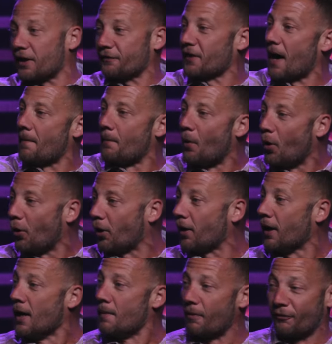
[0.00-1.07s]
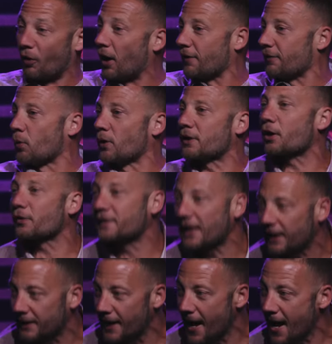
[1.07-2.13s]
if not more, before I even went to go take
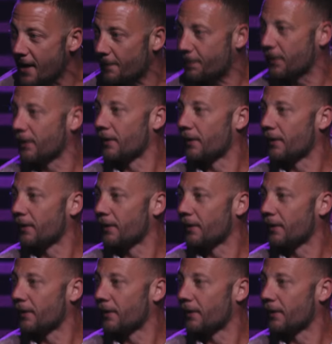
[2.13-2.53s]
a nap.